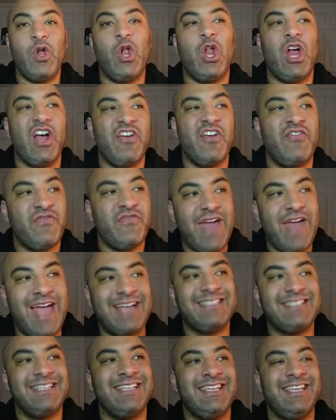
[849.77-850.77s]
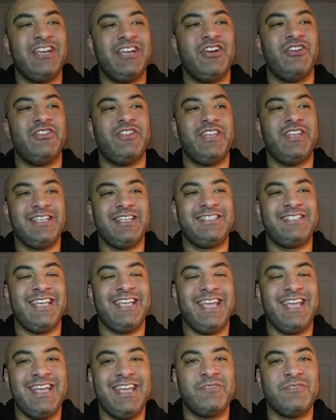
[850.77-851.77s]
effect here. This
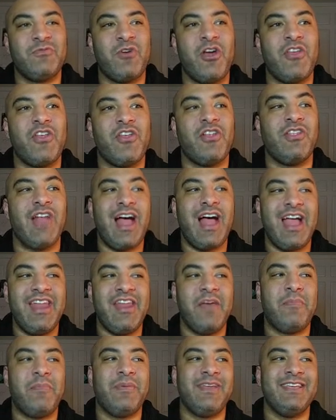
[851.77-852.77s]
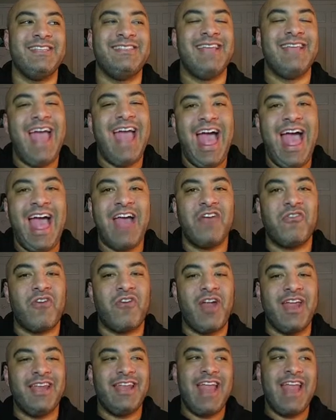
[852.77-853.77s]
is where the lineup is at
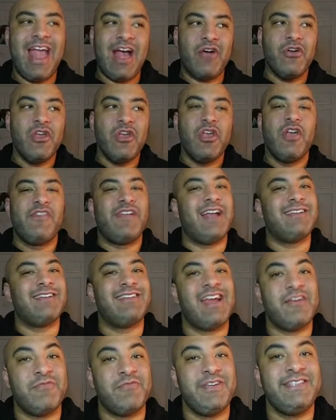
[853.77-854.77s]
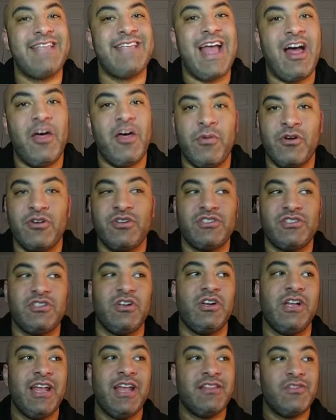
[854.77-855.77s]
right now. We've got Tyrese Halliburton
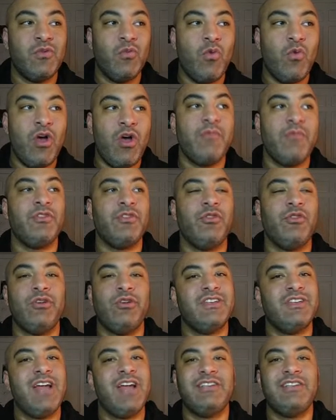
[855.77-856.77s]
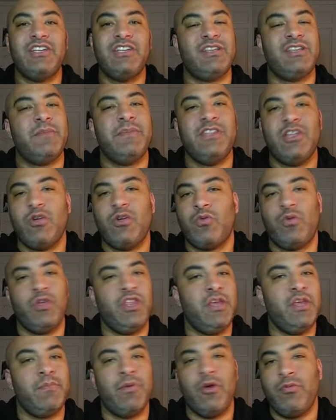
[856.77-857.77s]
starting at the 1 with Luka Doncic. They're really
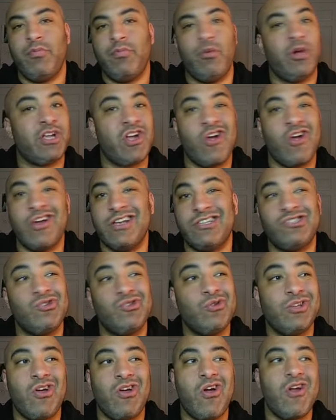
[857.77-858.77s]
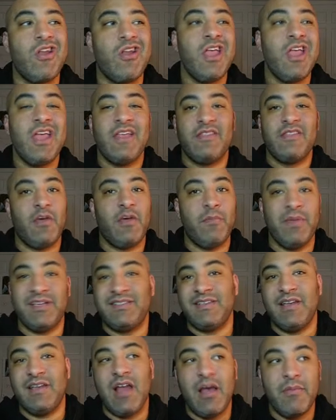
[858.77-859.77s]
both point guard and shooting guard. They'll mix
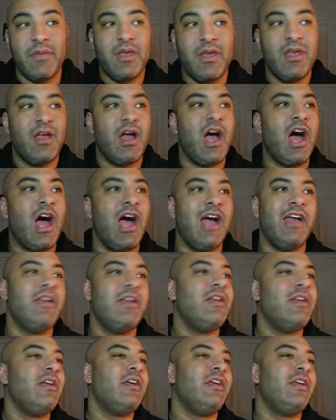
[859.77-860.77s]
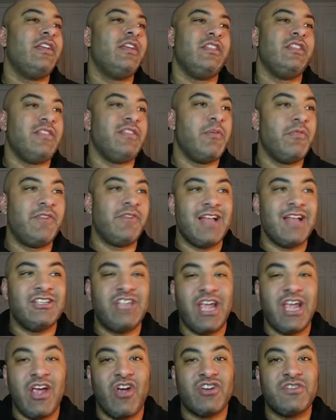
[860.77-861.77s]
it up. Then we've got
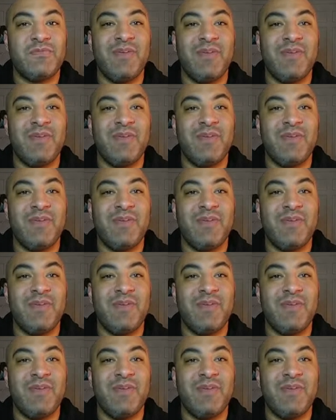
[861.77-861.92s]
J.R. Smith.